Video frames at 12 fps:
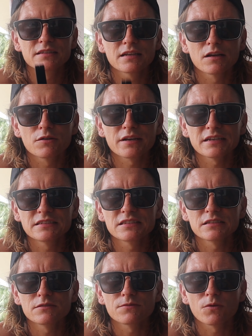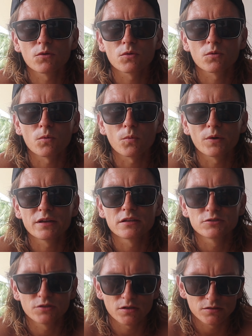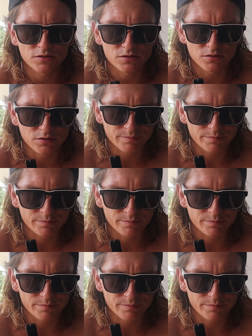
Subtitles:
the location for where the drone should